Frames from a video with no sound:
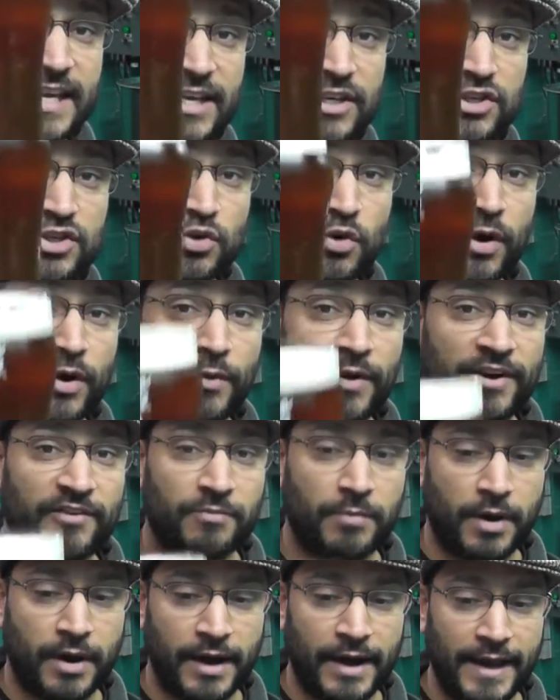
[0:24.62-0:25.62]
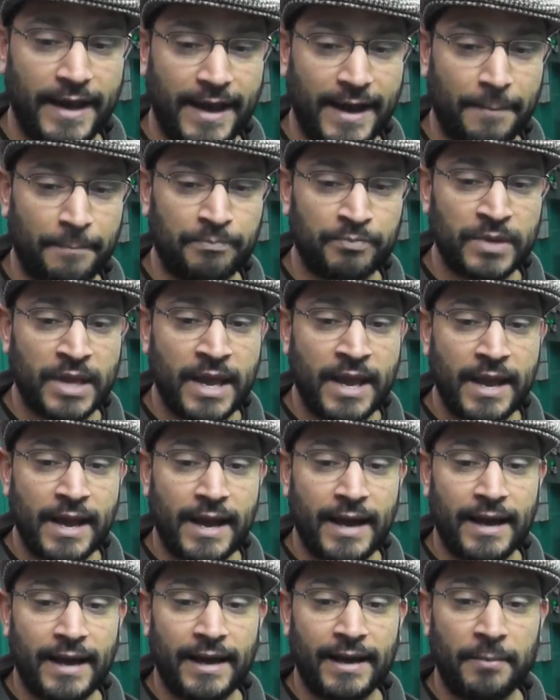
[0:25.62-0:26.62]
enjoy one of my
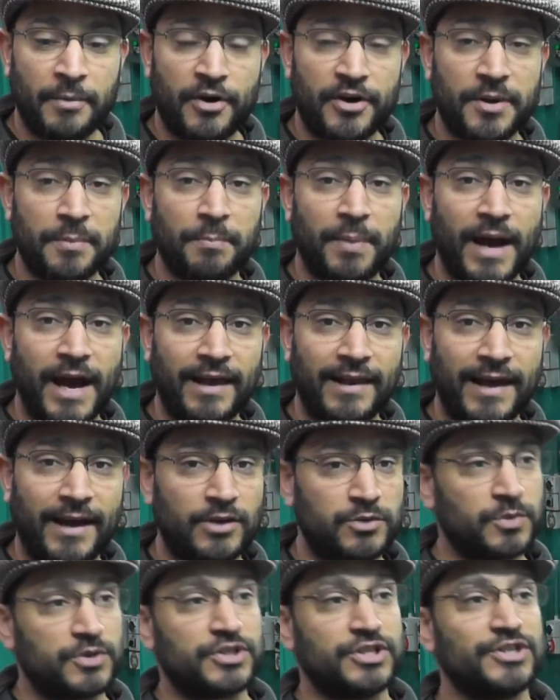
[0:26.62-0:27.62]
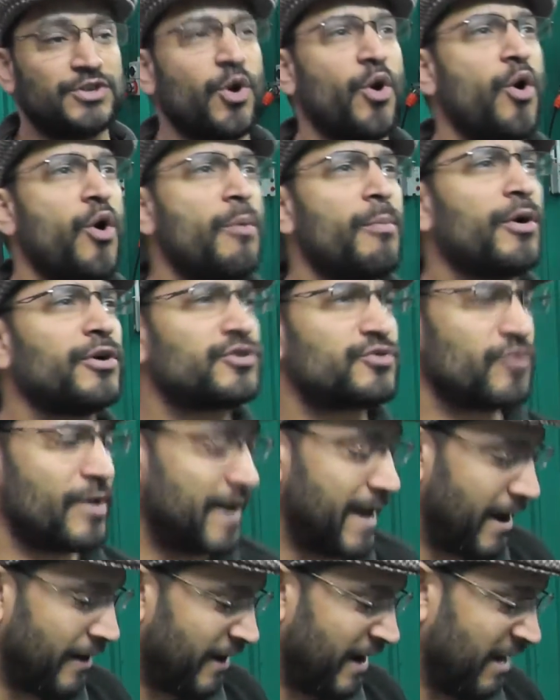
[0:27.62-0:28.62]
American Pale Ales, which is almost
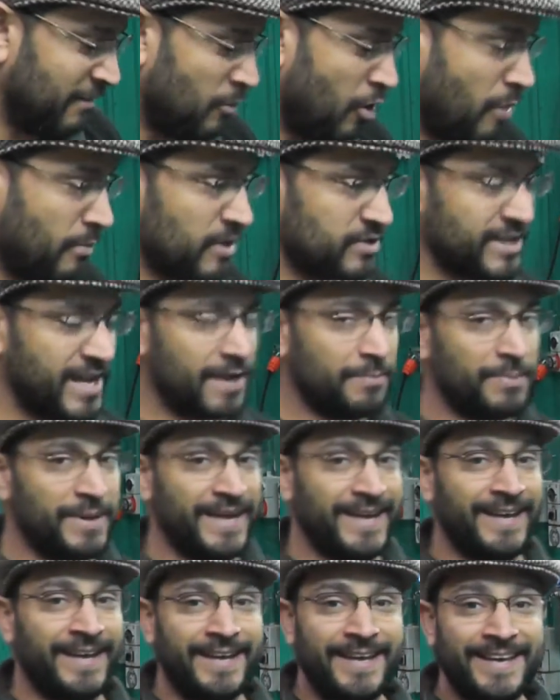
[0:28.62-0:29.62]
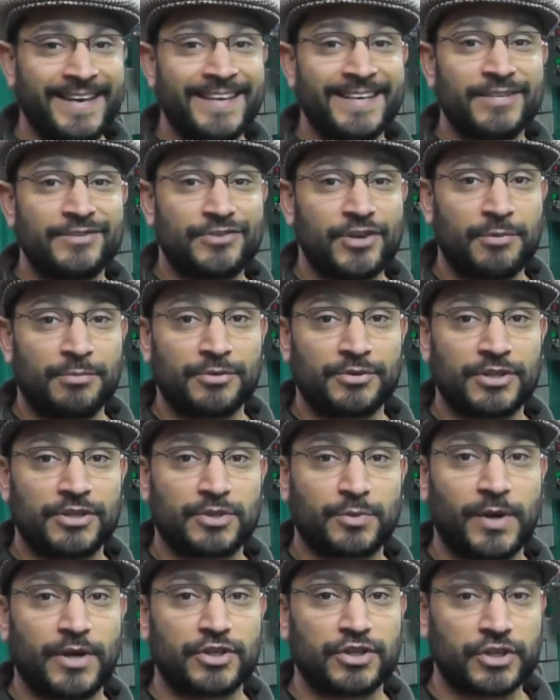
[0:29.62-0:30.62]
run out and I'm almost out of beer. Terrible
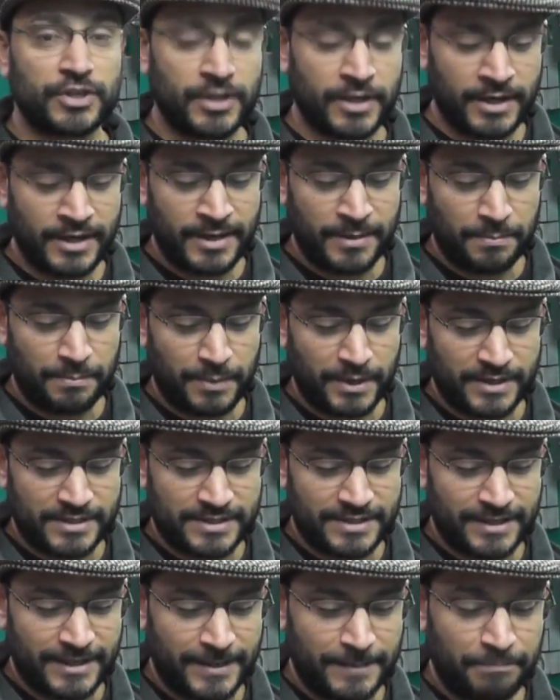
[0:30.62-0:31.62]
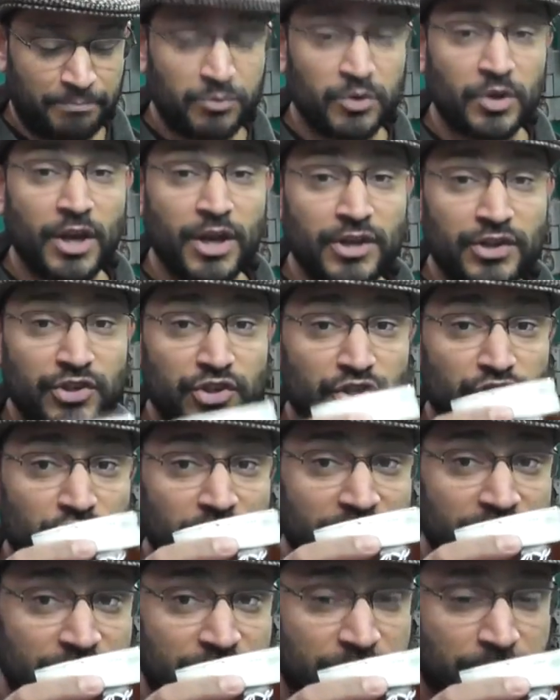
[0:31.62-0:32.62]
situation, but
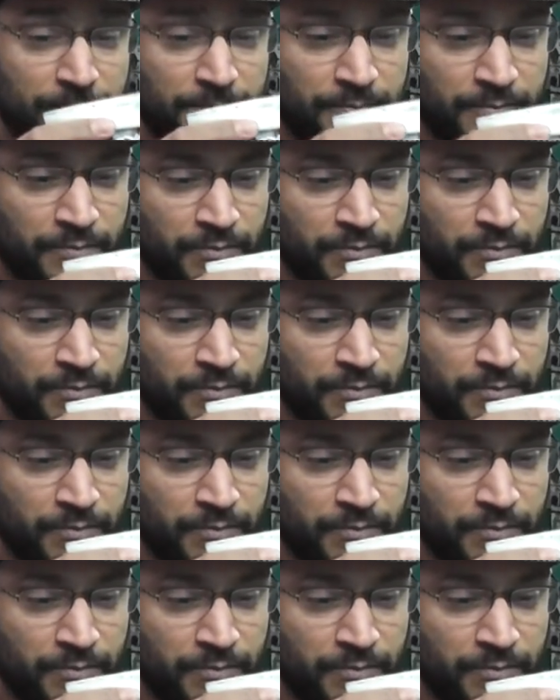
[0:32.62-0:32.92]
cheers.